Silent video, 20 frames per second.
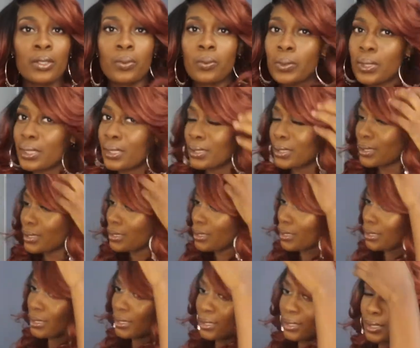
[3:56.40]
what?
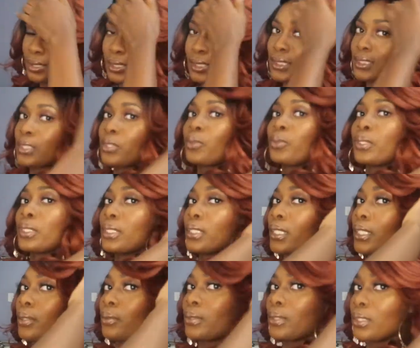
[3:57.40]
I need to go on a
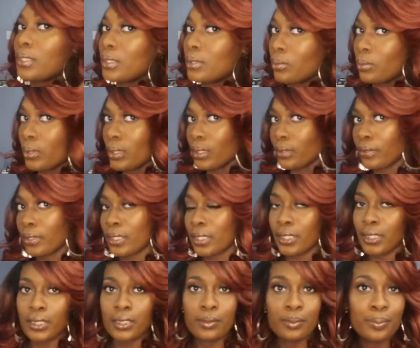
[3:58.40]
date with this wig right
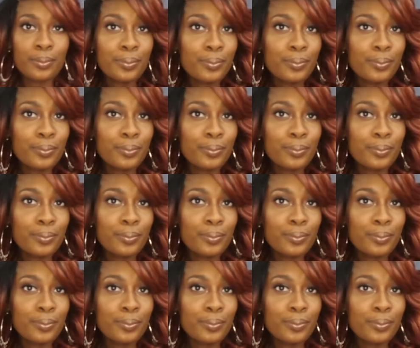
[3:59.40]
here.